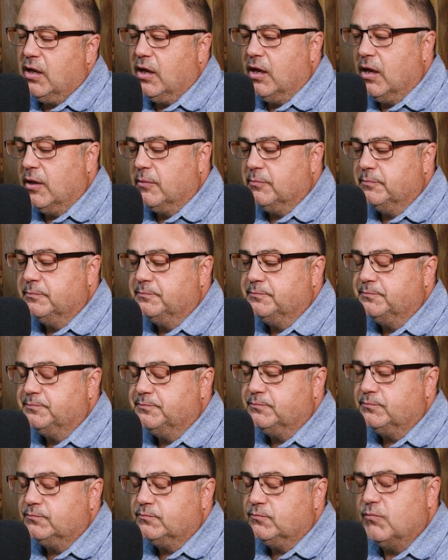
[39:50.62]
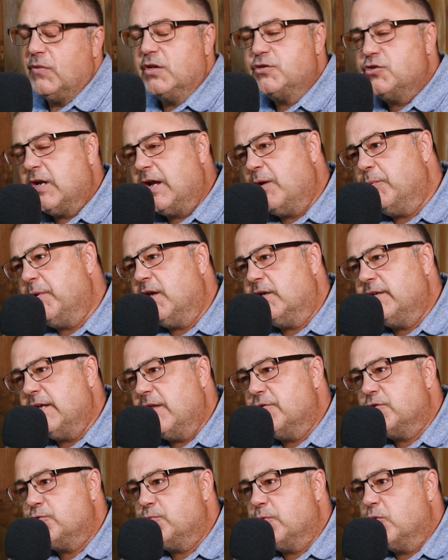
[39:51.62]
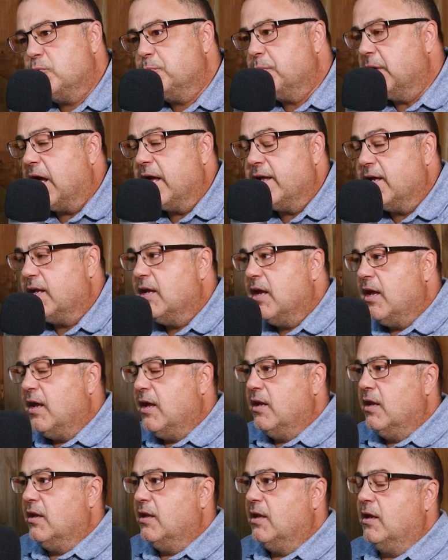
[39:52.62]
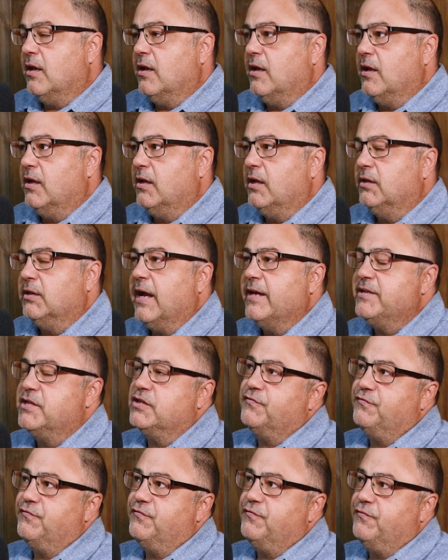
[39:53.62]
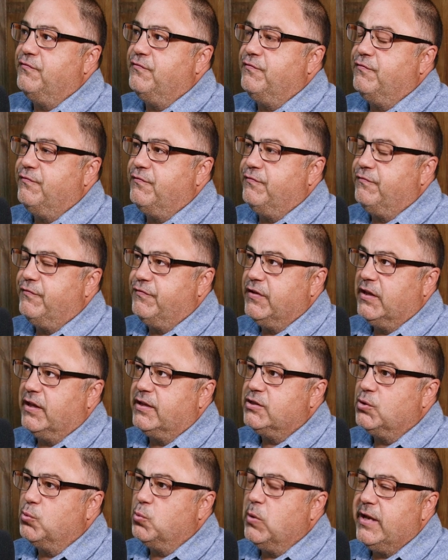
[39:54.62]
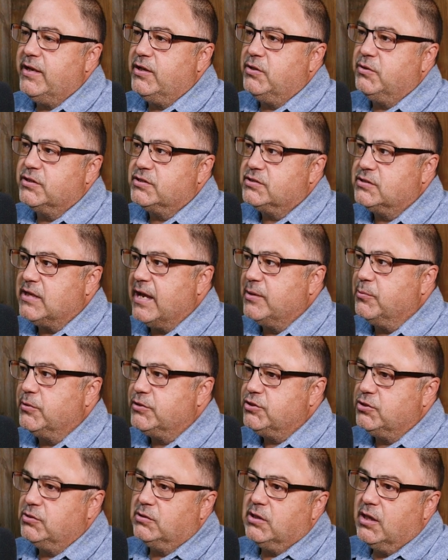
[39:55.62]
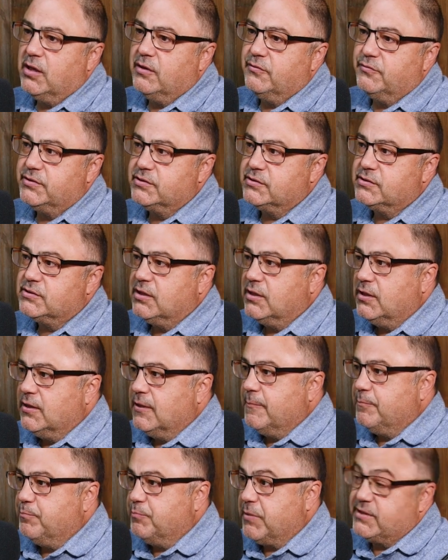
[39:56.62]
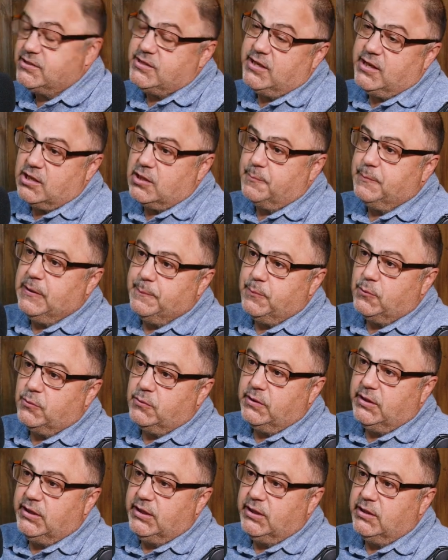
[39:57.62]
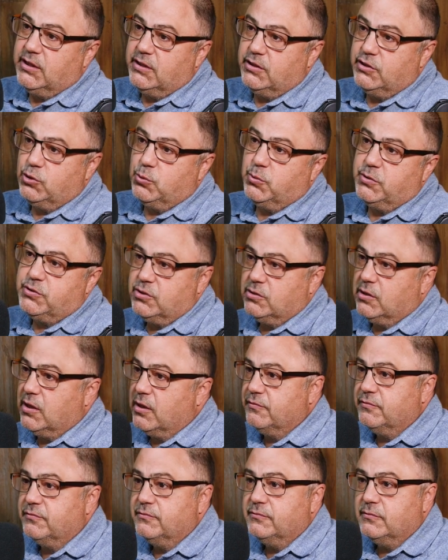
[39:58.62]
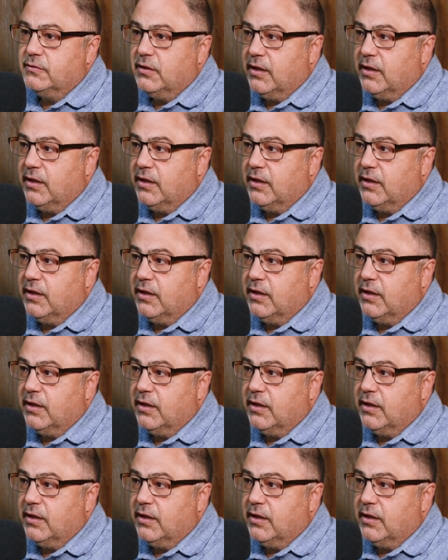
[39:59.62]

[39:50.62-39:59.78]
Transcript: Um, not sure how we got down this road, but I, I just feel like the way you decide what you love is by seeing other people eat and do what you love,